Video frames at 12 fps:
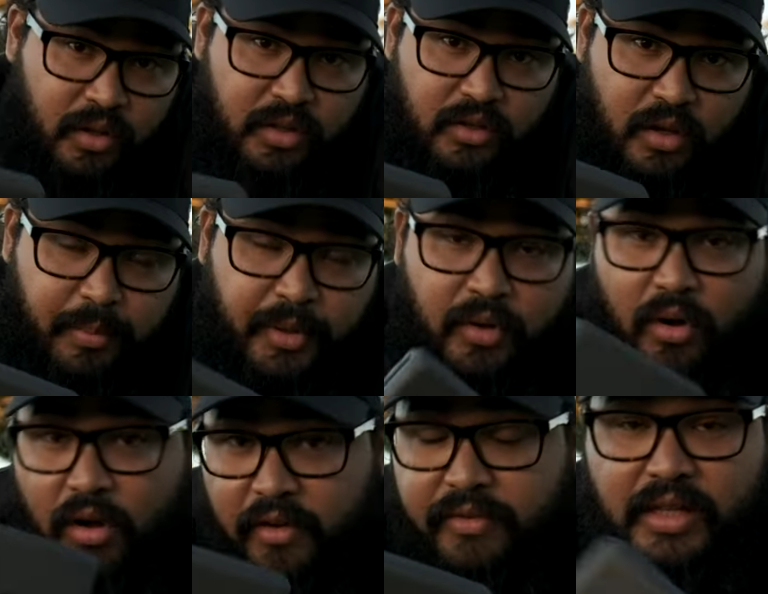On the topic
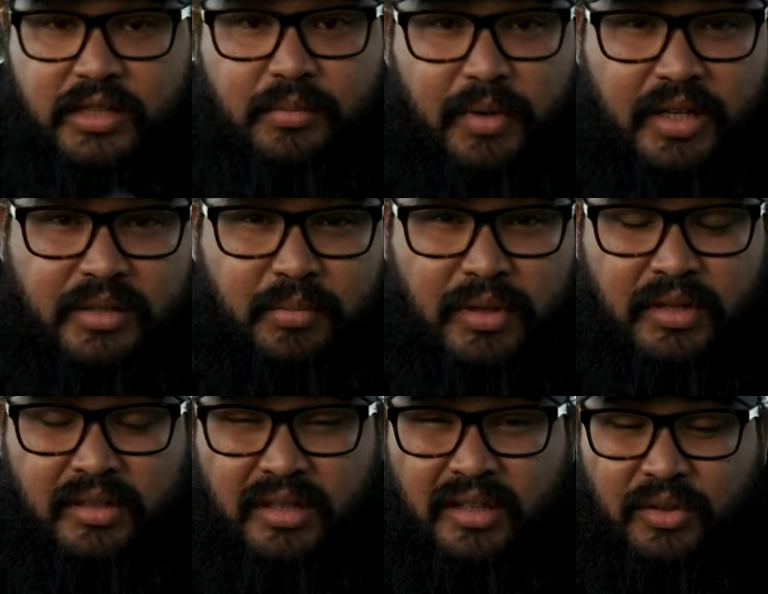of
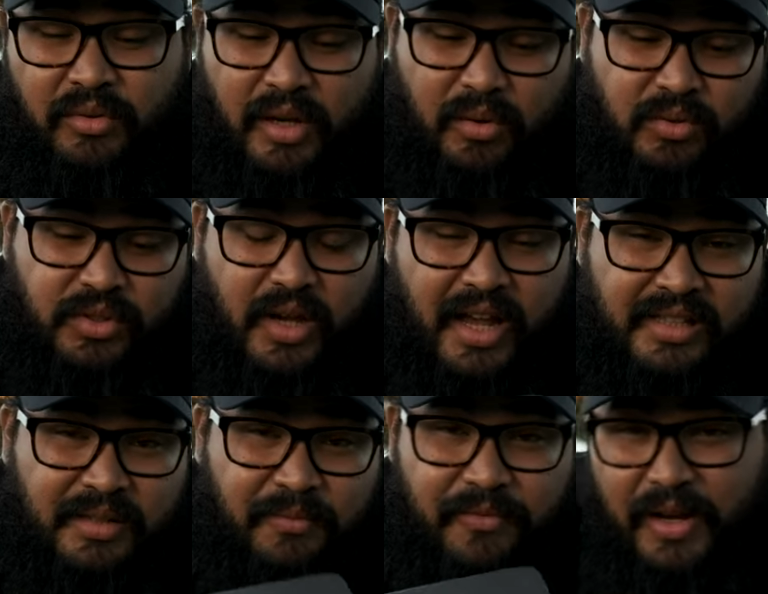customizability, you can also
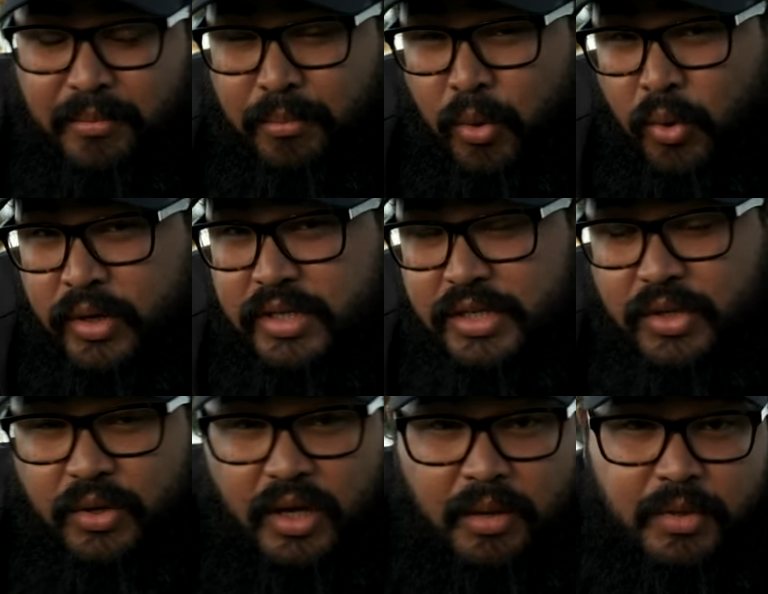add some fun borders
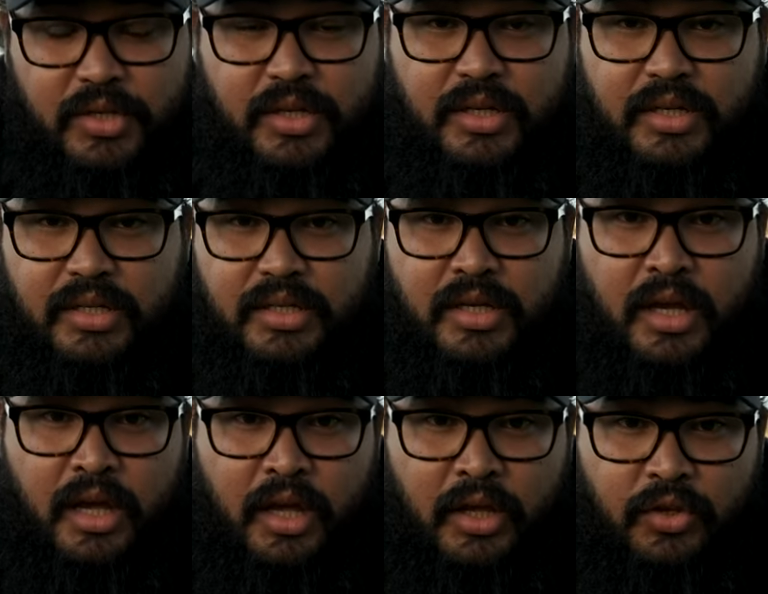to your images.
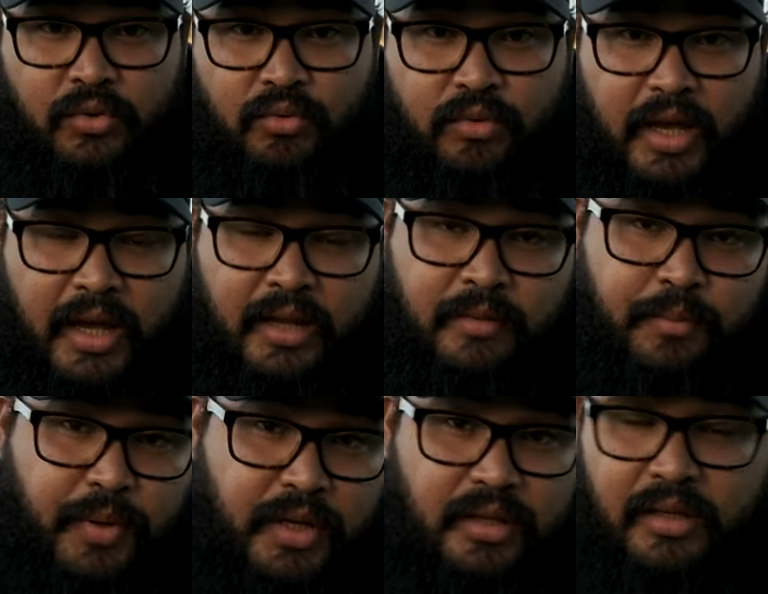You can
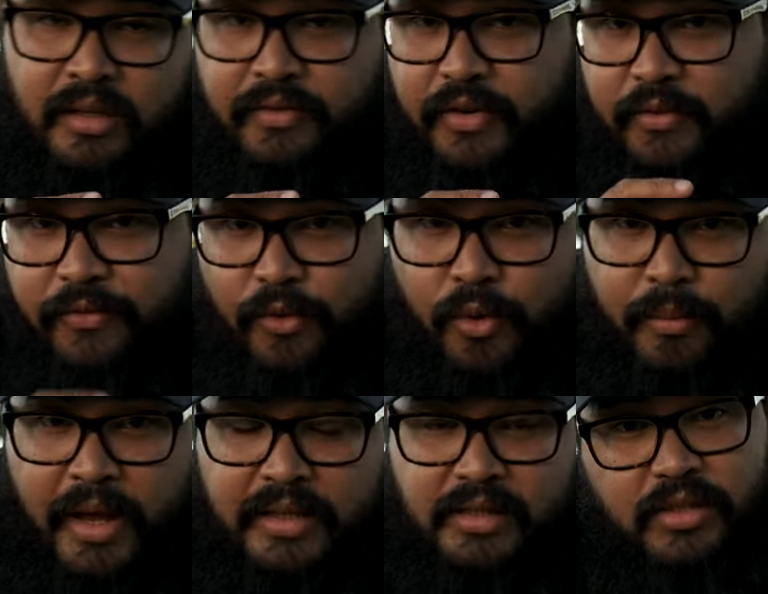print in different
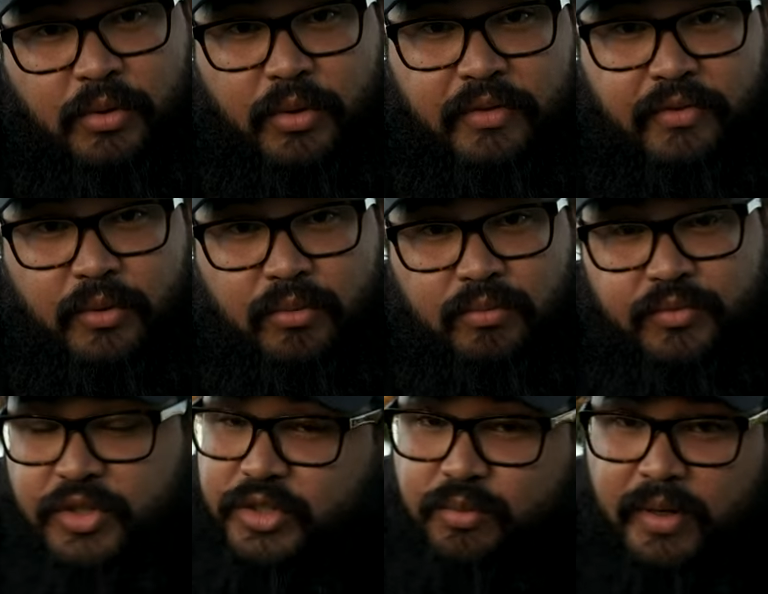formats. So if you
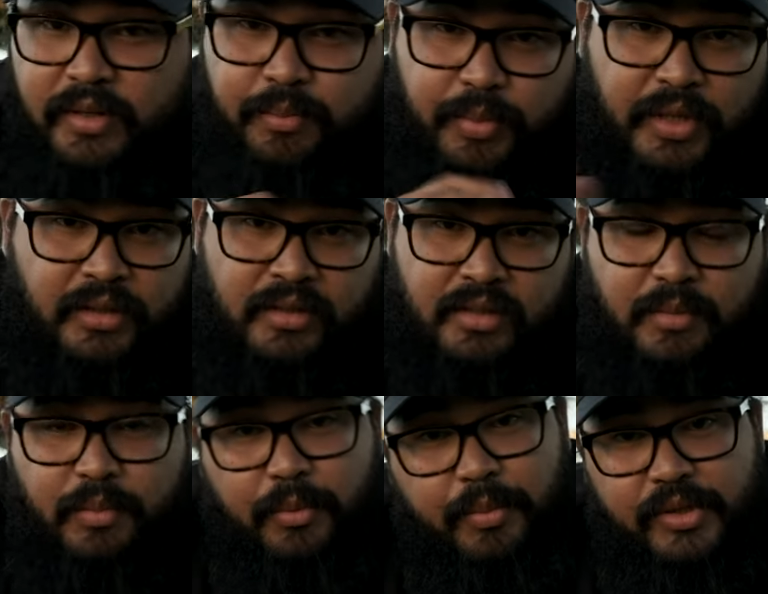just want to print a
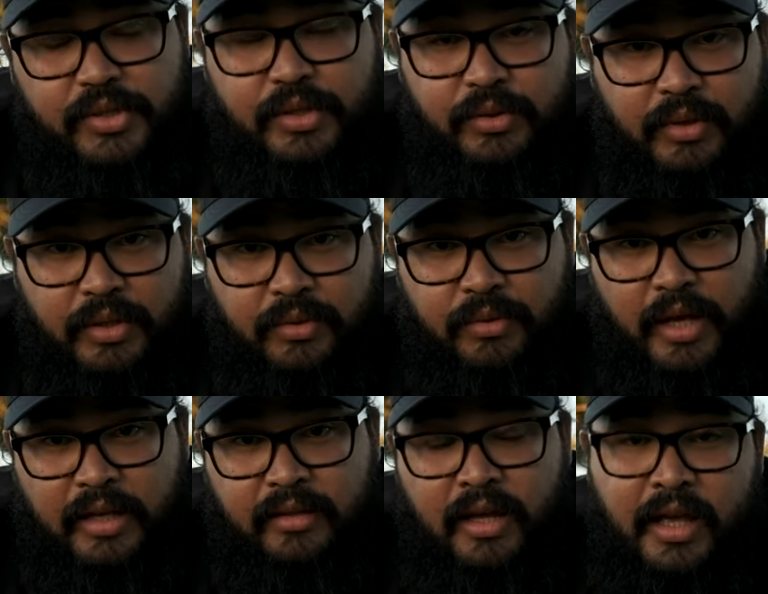simple picture, you can do
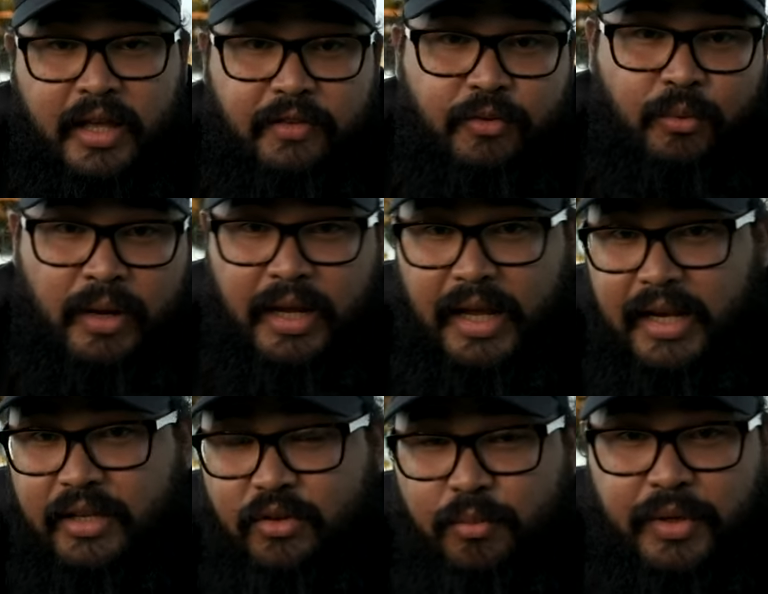that. If you want to
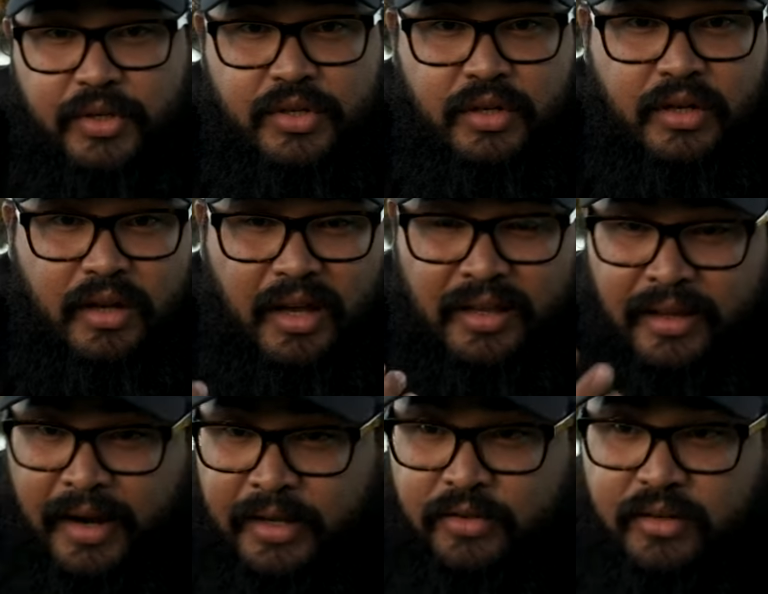edit your picture and
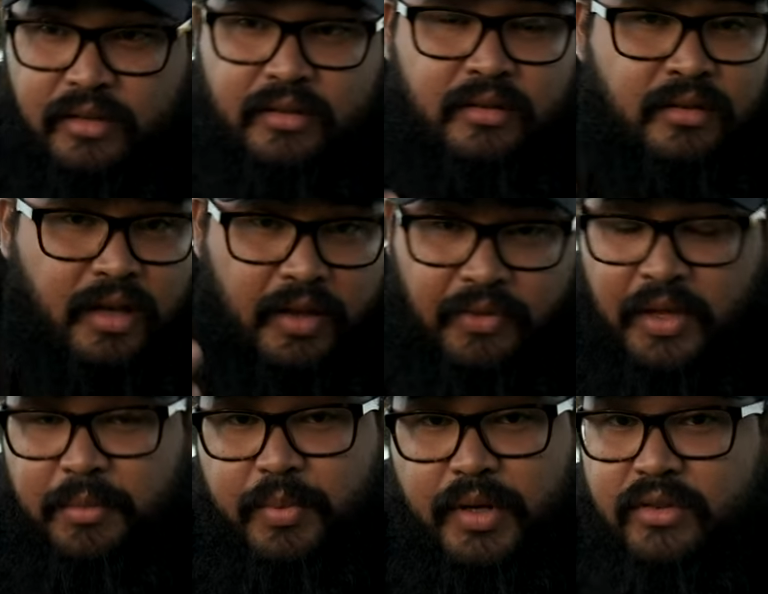write on it and
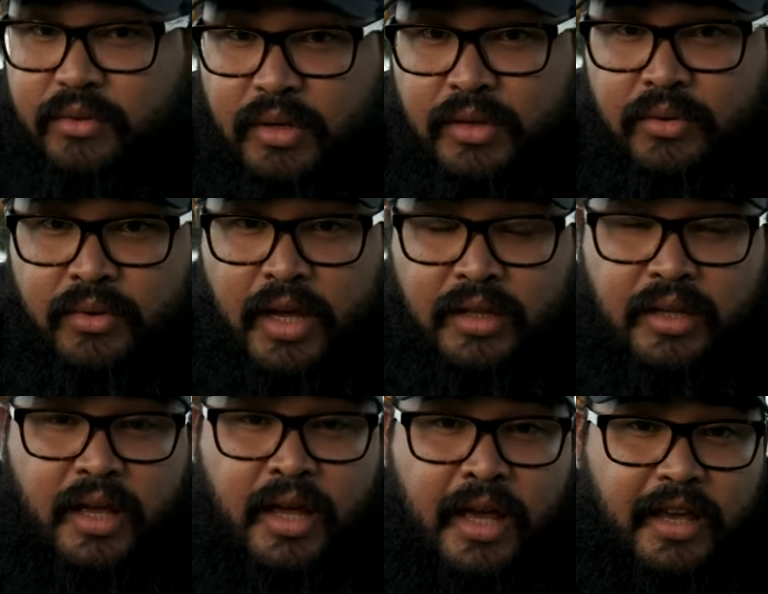then print, you can do that.
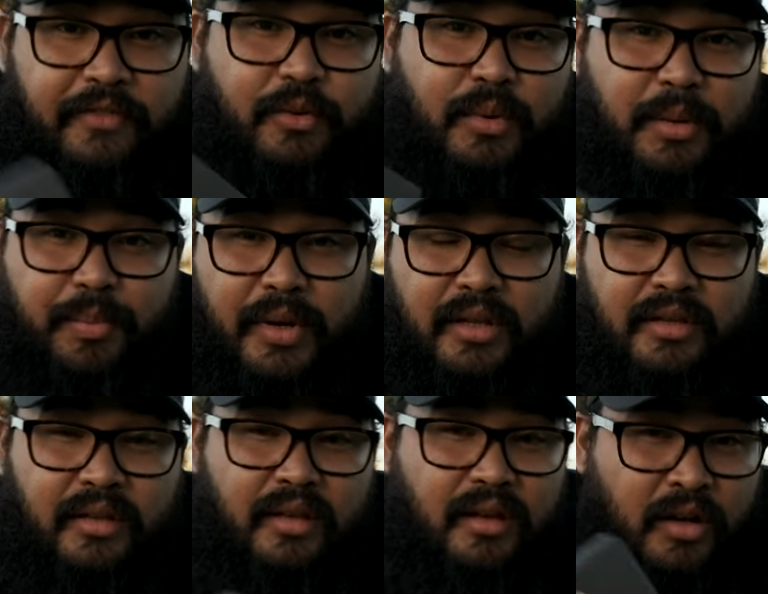If you want to
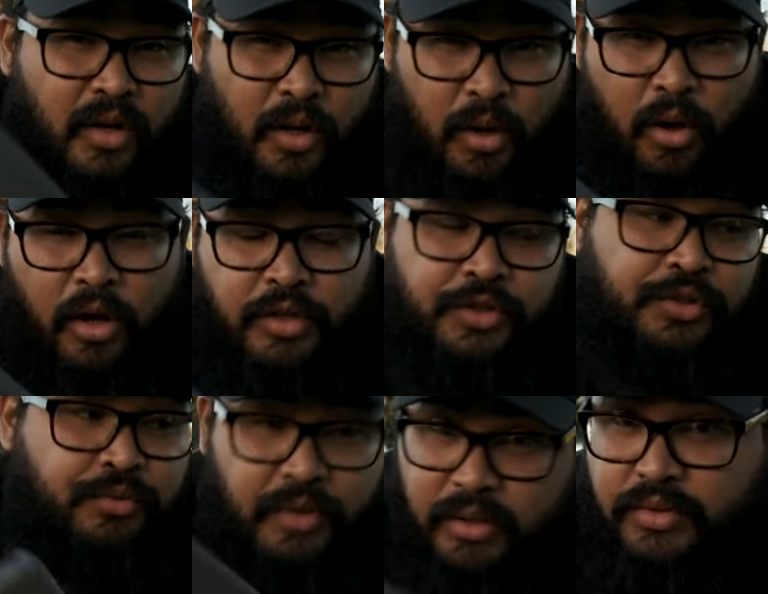print a
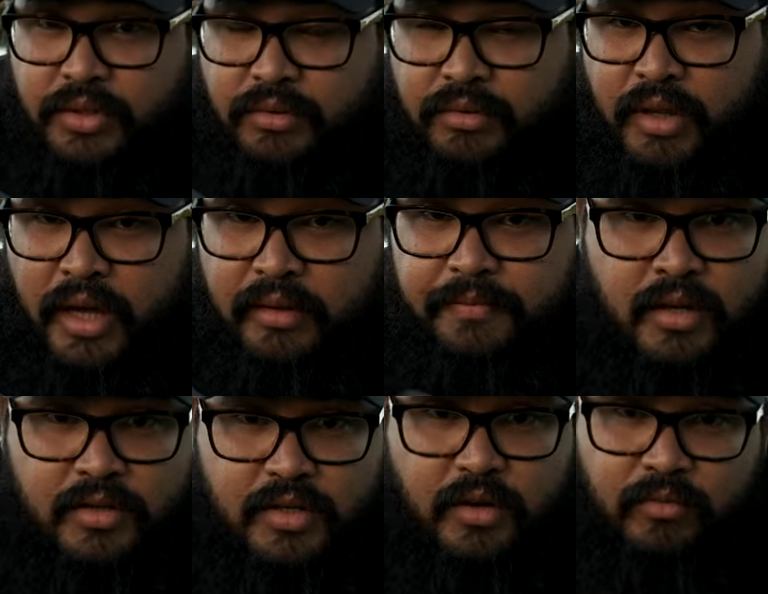collage, you can also do that.
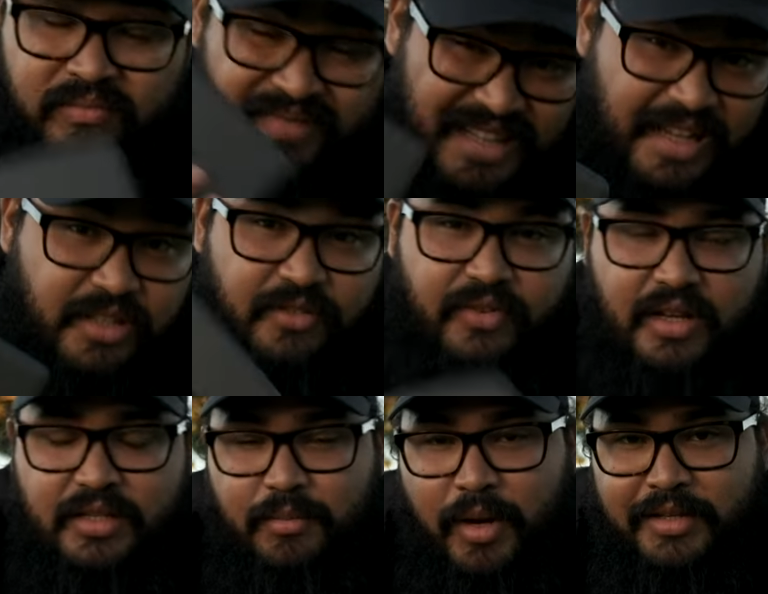So tons of
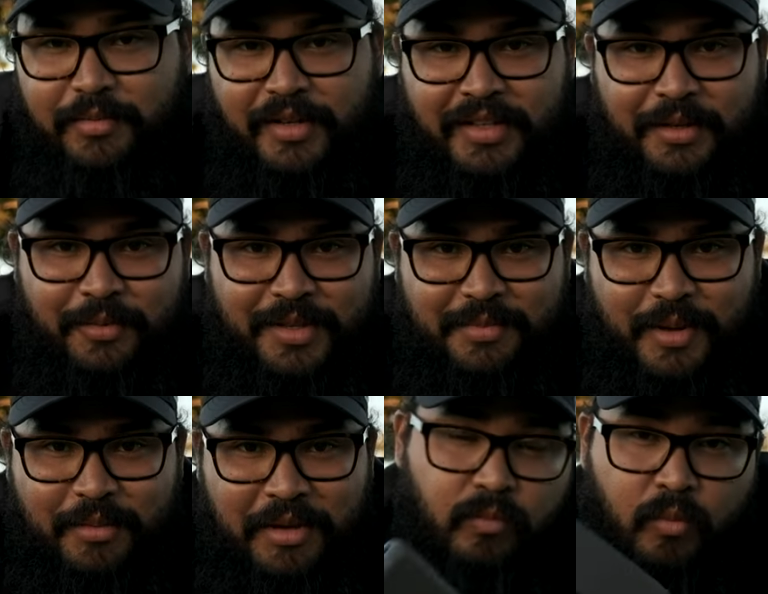customizability with this baby.